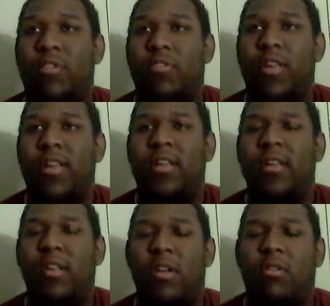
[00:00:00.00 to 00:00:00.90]
the
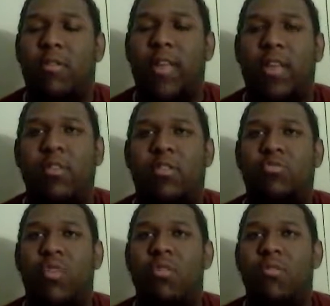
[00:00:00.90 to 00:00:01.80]
story. He
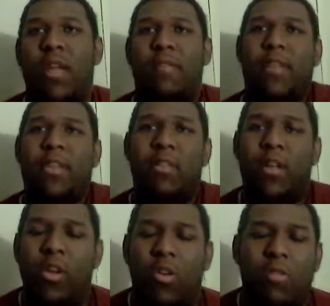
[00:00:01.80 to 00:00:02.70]
struggled with everything. He
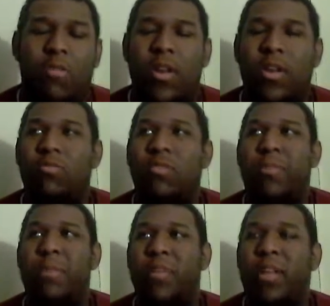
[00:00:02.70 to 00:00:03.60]
only wanted to
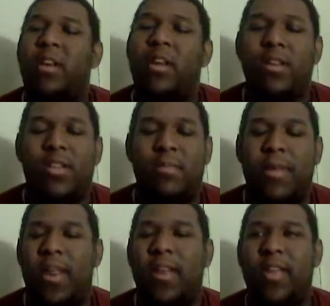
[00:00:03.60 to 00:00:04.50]
was people acknowledge him,
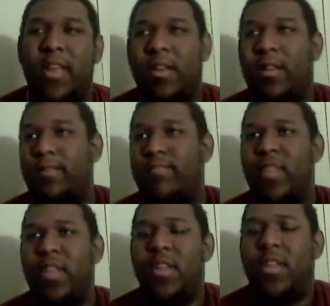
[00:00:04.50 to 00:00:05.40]
and they did.
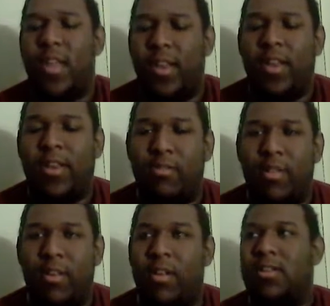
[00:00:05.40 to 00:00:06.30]
Hey, they do
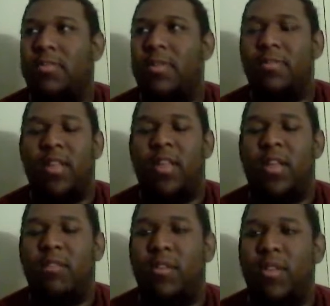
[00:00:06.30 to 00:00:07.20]
acknowledge him. He was a
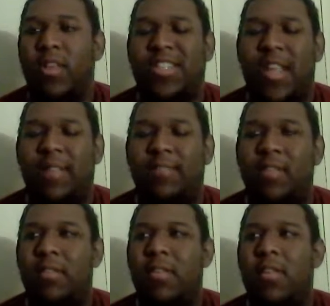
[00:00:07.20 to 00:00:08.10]
hero. He saved
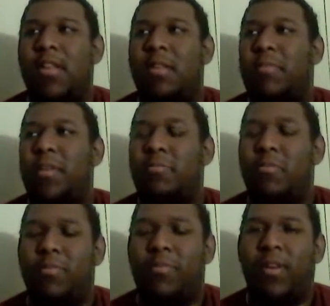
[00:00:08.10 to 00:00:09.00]
them. And but
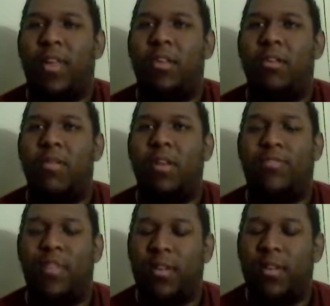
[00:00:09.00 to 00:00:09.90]
more importantly, he always
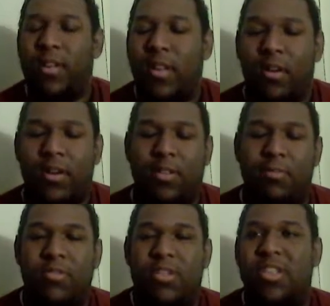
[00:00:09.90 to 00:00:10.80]
fought hardest the
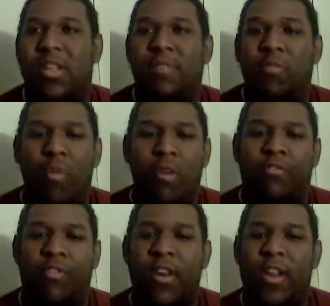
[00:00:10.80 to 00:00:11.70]
most to save the one
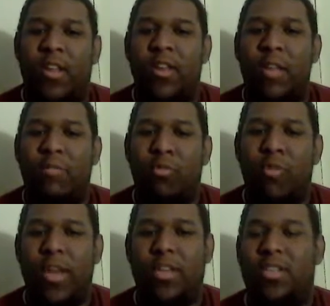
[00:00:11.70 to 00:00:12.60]
friend he could never
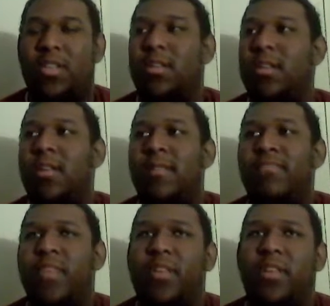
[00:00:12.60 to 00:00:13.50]
reach,
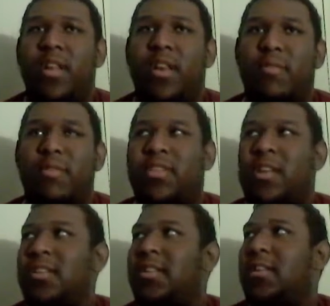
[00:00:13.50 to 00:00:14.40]
and that was
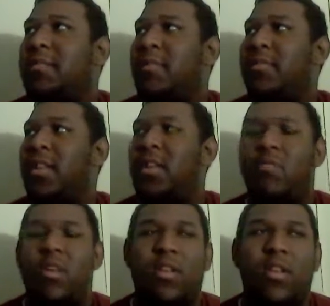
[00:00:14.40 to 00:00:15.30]
Sasuke, the person
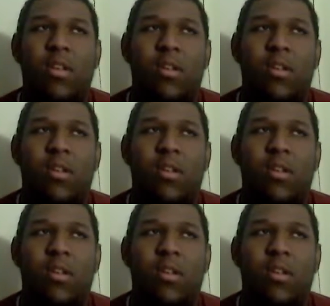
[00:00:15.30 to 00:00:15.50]
who